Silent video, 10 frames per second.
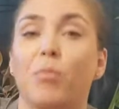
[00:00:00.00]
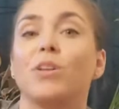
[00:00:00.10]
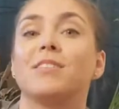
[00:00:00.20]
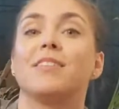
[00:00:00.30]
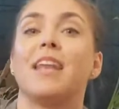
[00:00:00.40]

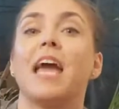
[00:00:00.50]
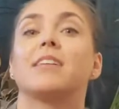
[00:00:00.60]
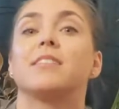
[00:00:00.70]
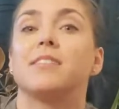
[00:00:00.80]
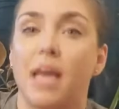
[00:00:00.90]
What's the
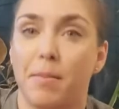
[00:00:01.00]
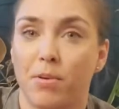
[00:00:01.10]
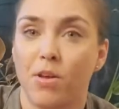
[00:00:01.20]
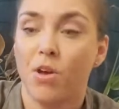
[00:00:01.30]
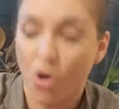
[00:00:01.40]
next step?
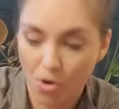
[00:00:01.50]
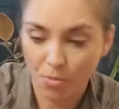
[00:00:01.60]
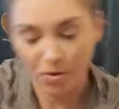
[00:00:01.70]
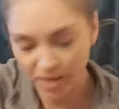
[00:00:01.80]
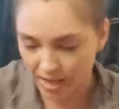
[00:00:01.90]

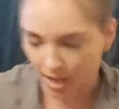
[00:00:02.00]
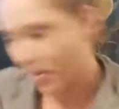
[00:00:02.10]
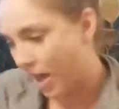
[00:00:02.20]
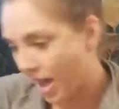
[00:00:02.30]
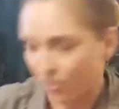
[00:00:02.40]
Oh, okay, I
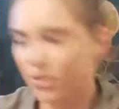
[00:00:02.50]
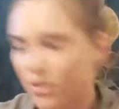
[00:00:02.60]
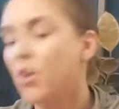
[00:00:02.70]
paddled.